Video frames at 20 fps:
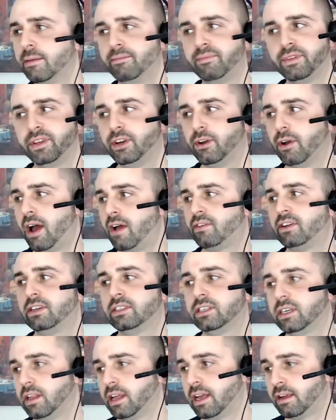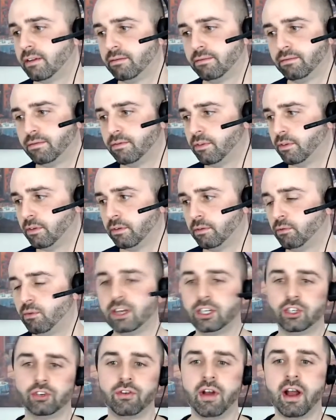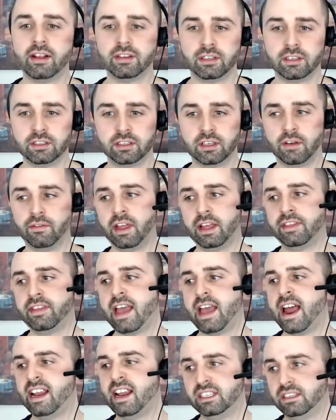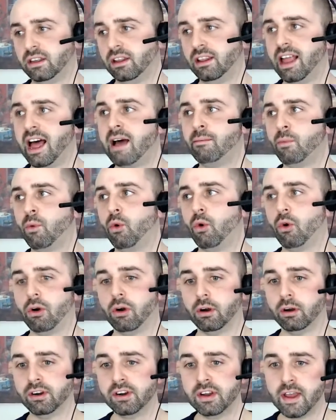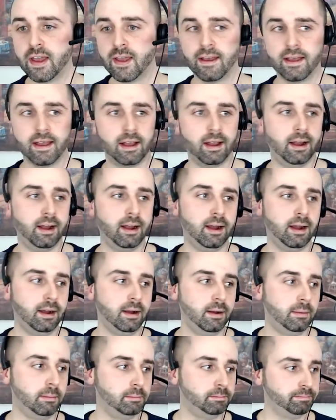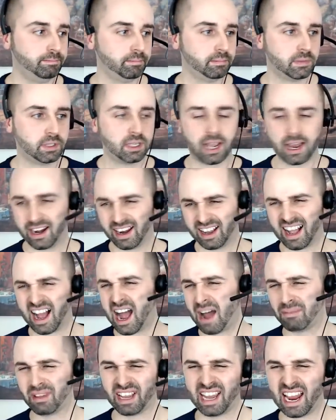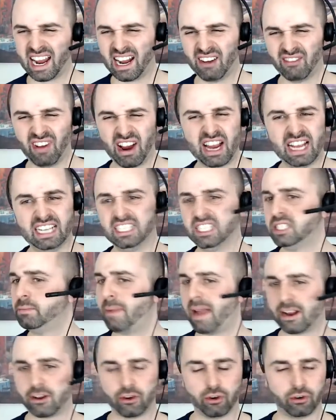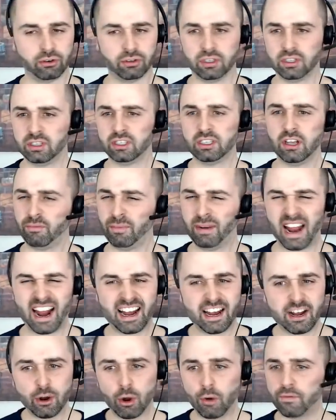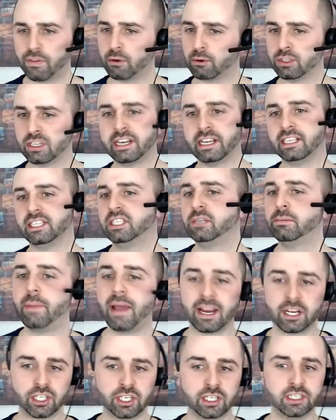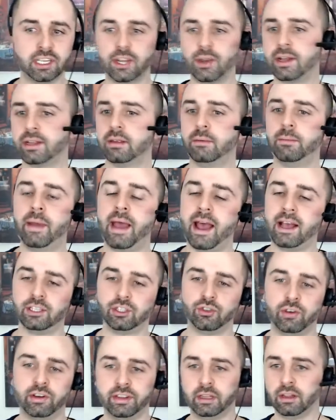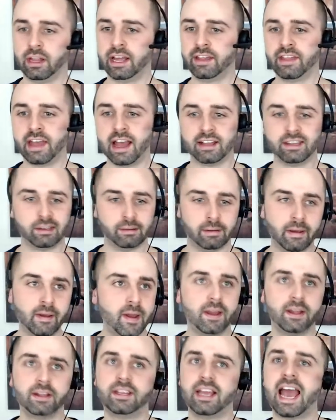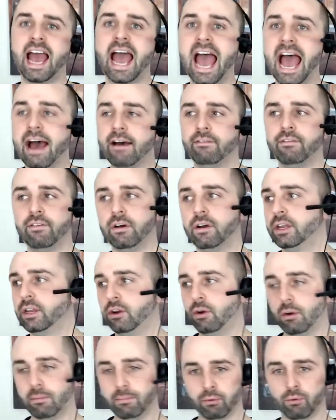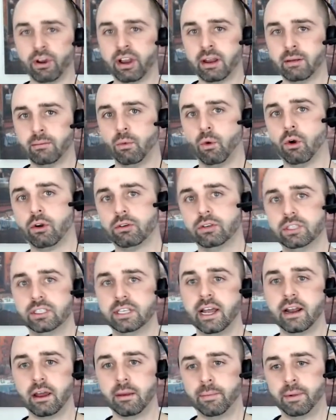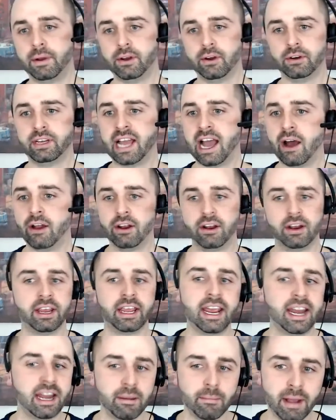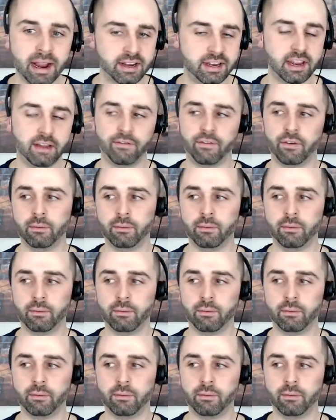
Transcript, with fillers: you know, obviously like for restaurants and stuff like that, it's a lot more um kind of complicated, right? Inspectors and stuff. But I didn't know if there was any inspections that you had to pass or anything like that to to have a, you know, a brick and mortar set up in your town. And again, it might differ